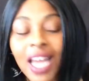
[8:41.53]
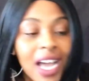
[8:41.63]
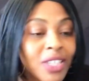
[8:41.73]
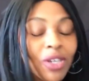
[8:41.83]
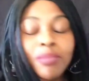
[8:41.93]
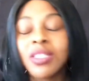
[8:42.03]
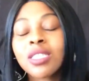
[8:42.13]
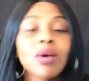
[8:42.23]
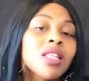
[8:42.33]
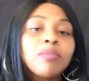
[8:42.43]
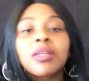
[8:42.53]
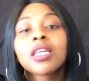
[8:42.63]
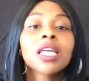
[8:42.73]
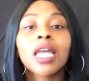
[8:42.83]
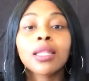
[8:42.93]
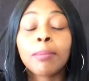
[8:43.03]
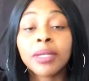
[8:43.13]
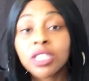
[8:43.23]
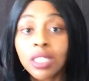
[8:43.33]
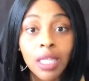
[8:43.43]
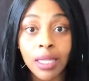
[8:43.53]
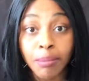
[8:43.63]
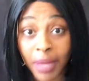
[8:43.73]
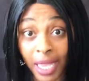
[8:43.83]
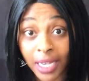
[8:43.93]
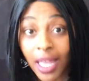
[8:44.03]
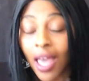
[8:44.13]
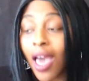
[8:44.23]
Nah, you're gonna be swelled up and looking like the Michigan man.